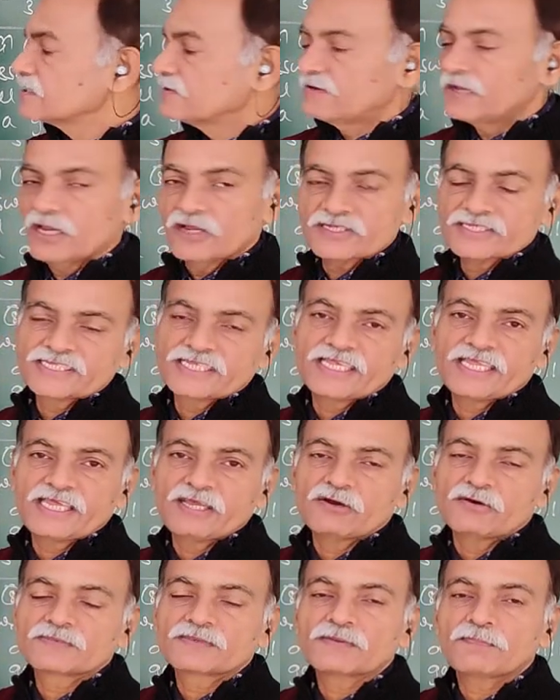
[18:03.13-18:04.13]

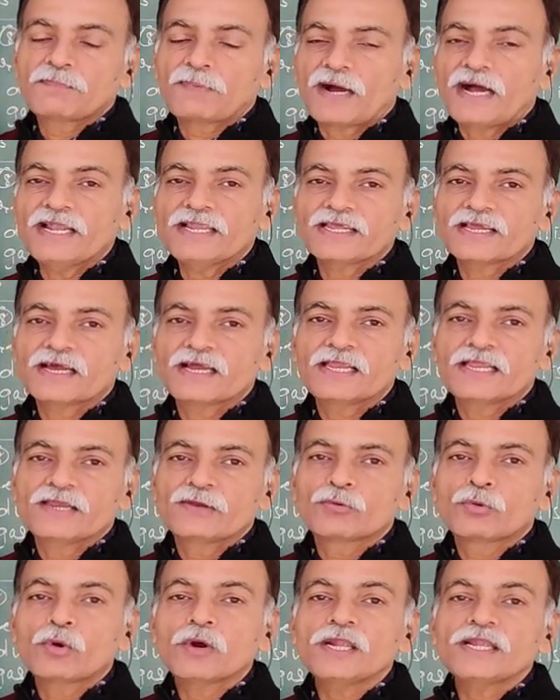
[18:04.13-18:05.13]
velocity of the particle
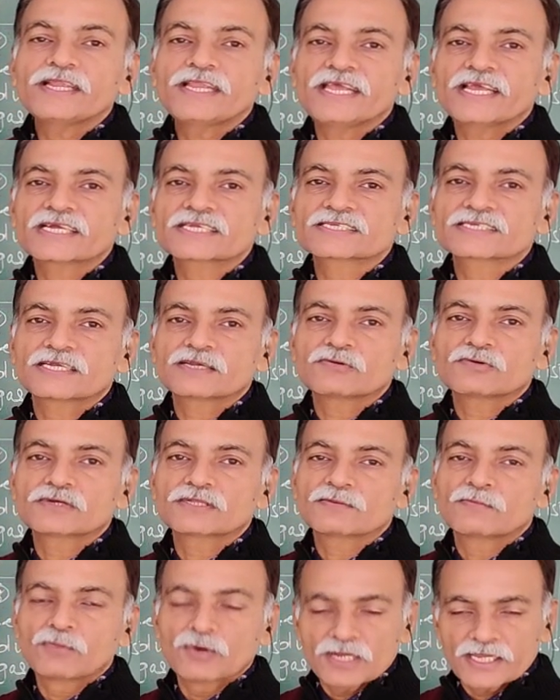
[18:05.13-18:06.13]
in all direction or
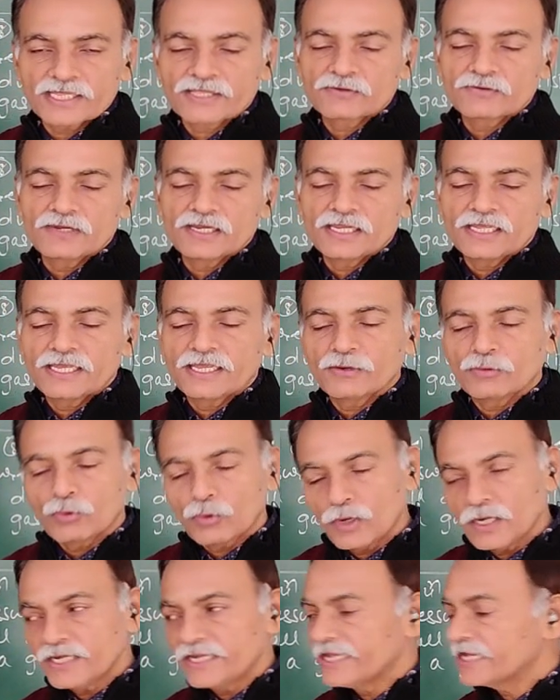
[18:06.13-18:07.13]
the molecule in
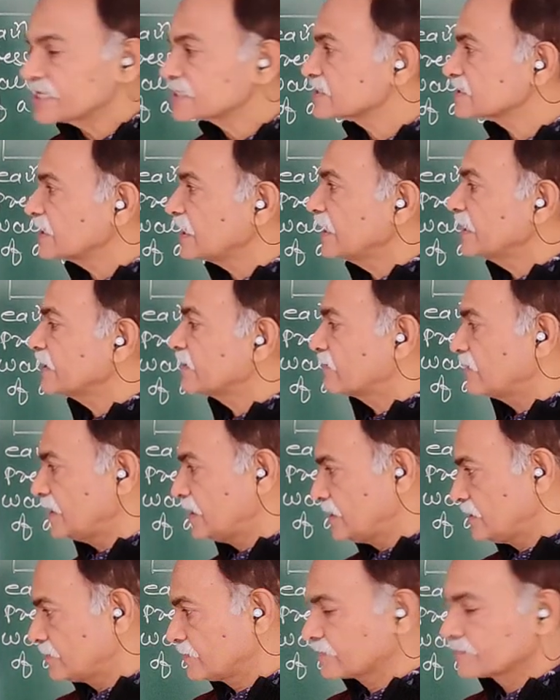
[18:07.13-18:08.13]
all direction are
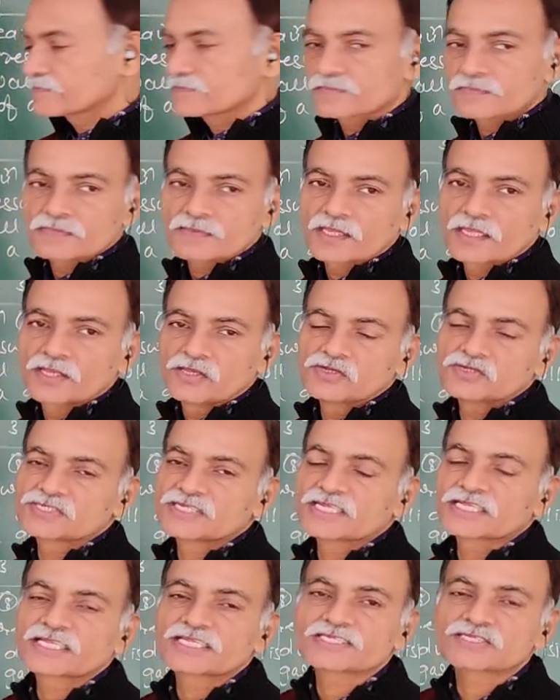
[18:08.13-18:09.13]
equal
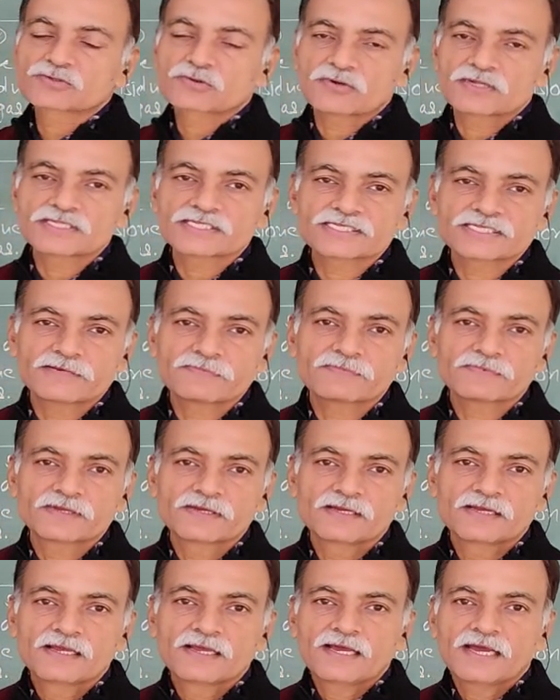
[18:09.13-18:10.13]
using this concept.
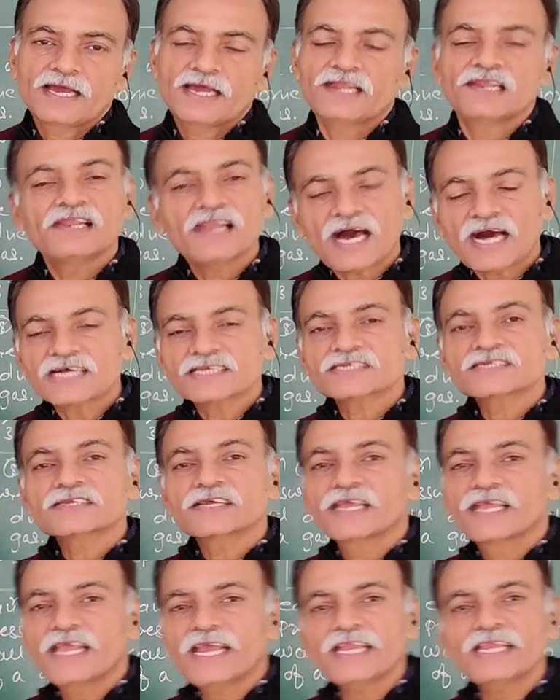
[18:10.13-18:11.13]
And last,
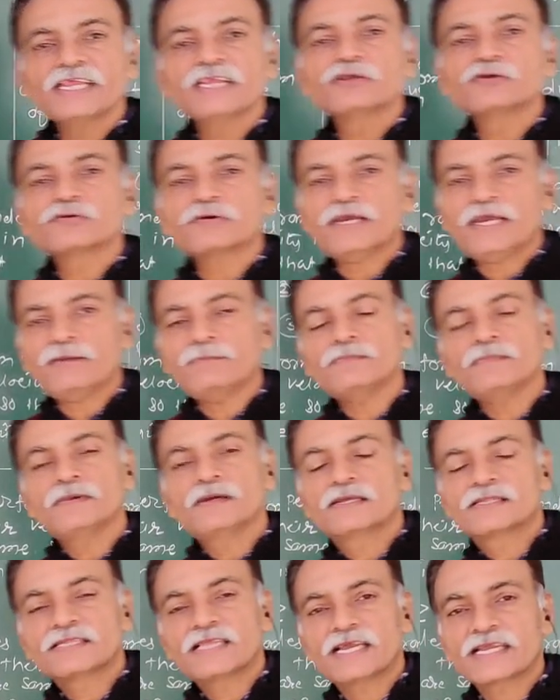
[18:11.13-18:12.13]
N into M,
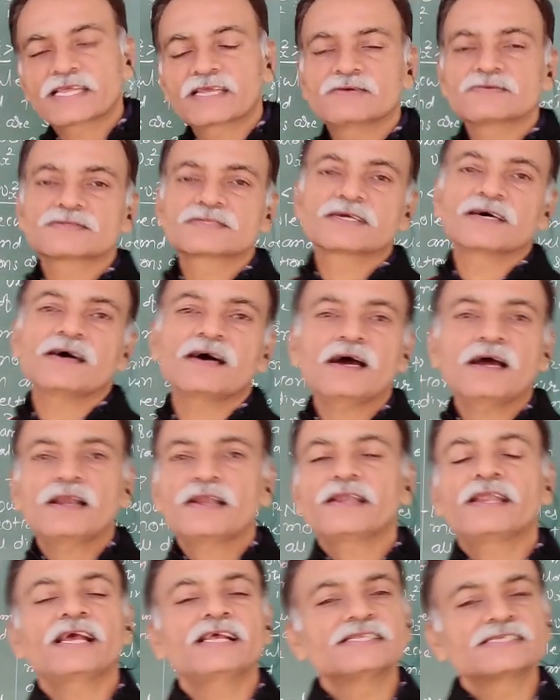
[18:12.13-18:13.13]
that gives
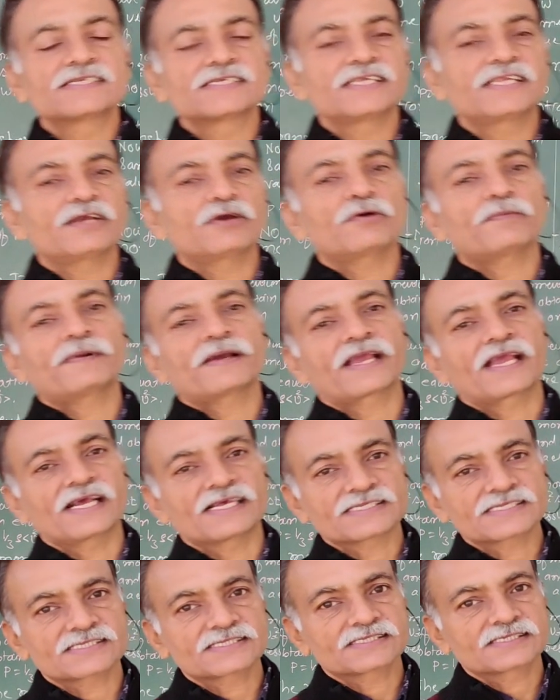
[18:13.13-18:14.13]
the density of a
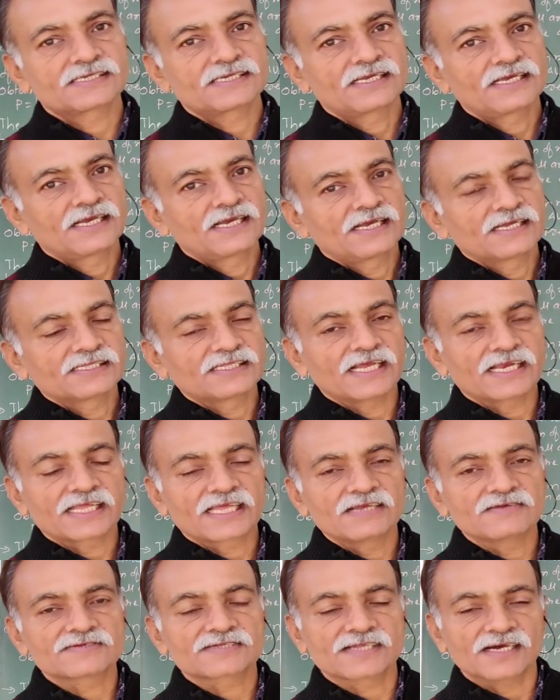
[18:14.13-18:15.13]
gas.
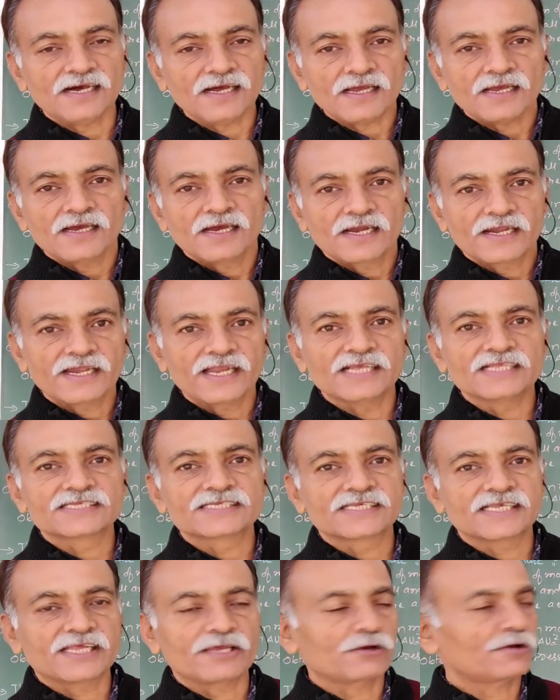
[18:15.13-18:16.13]
That gives the
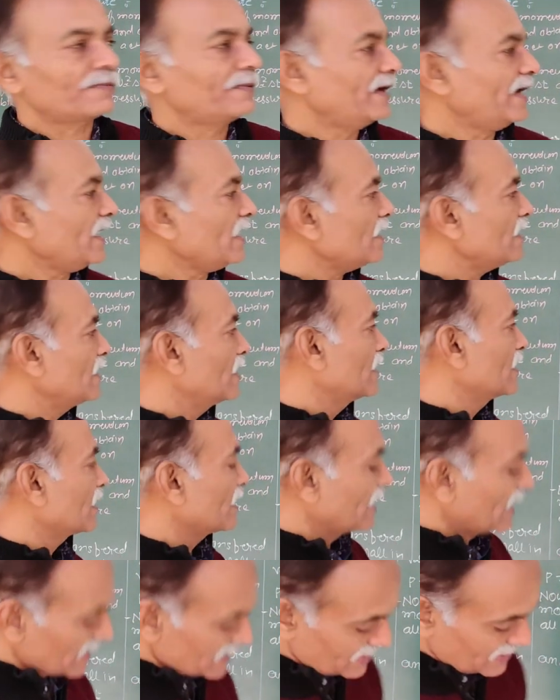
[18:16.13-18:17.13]
density of a
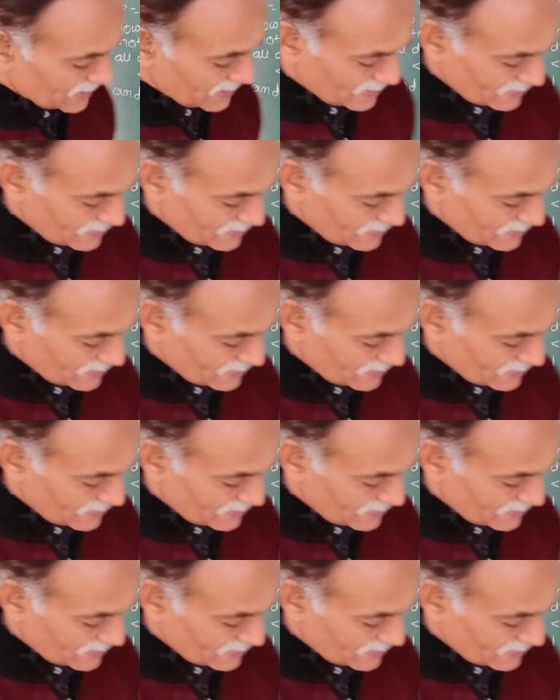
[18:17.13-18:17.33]
gas.